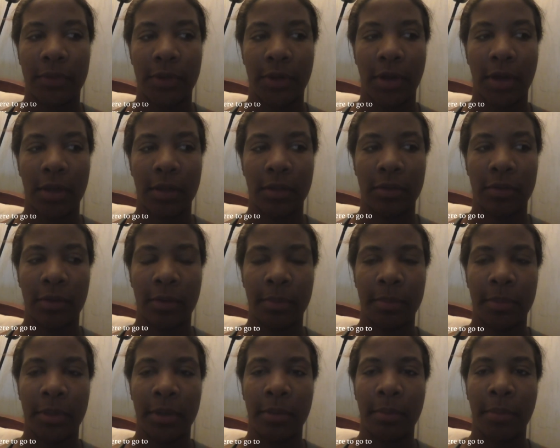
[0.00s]
Scott
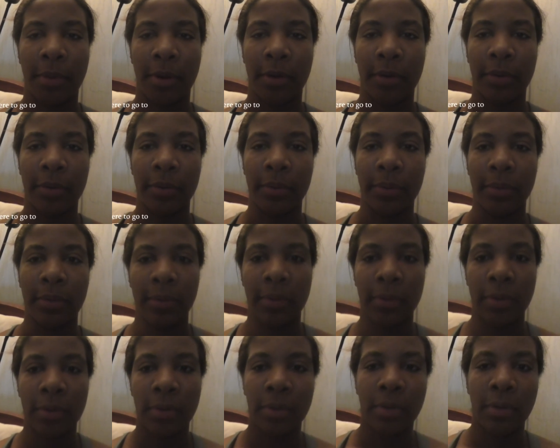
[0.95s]
something Maru
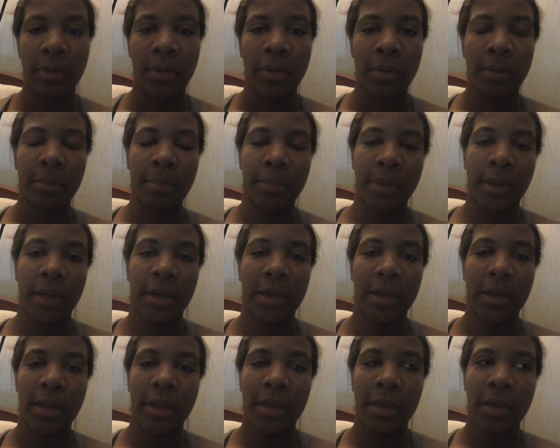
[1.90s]
but
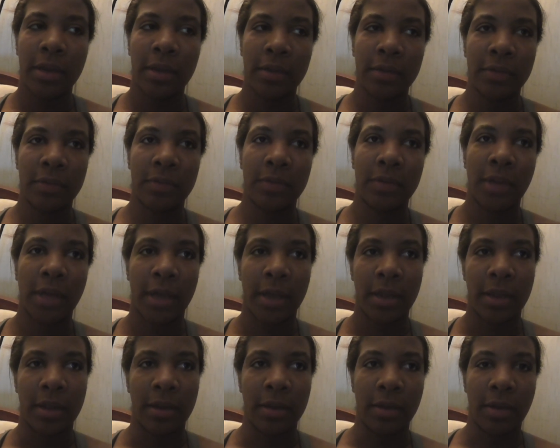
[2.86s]
he does
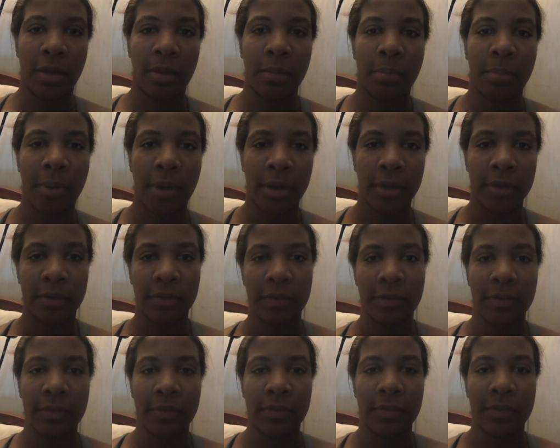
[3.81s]
like
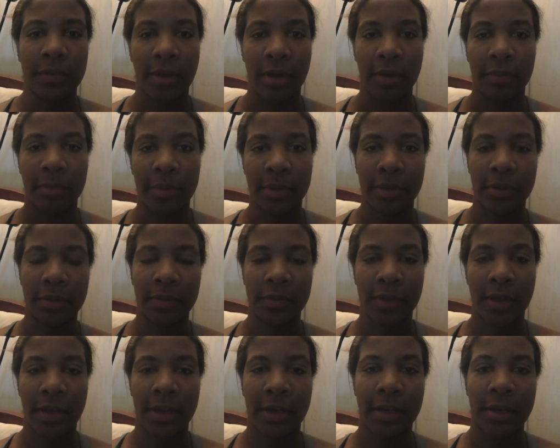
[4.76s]
unboxings and stuff with his
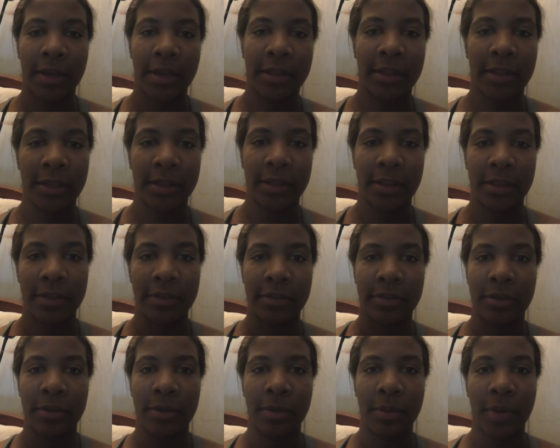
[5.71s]
son and I think
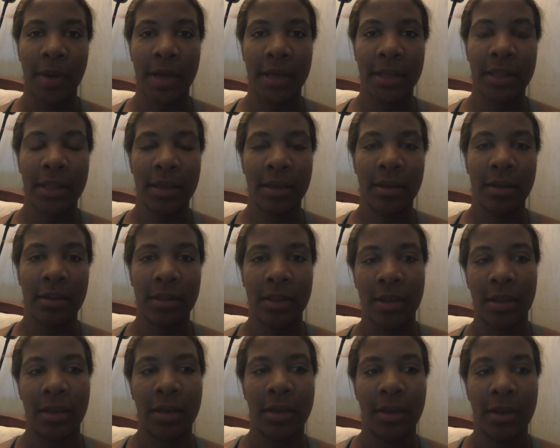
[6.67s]
that's cute I think
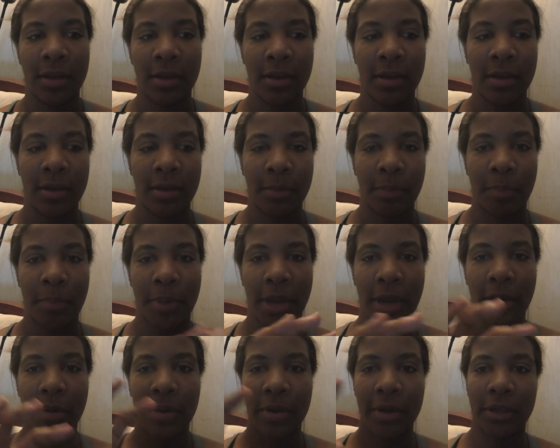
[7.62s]
the
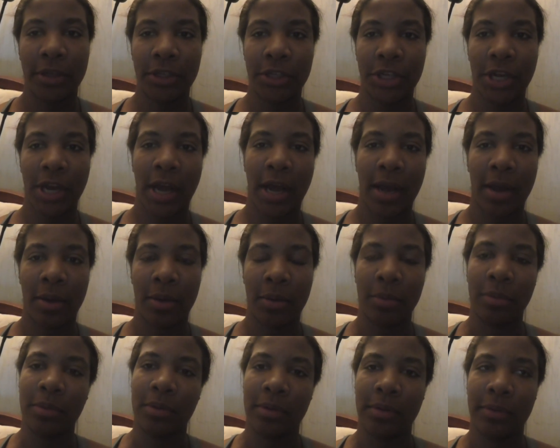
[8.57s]
parent
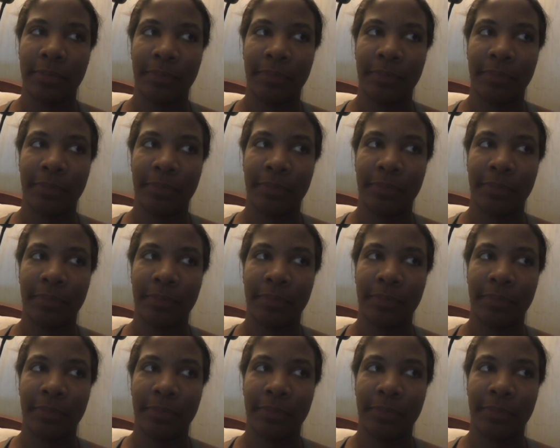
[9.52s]
child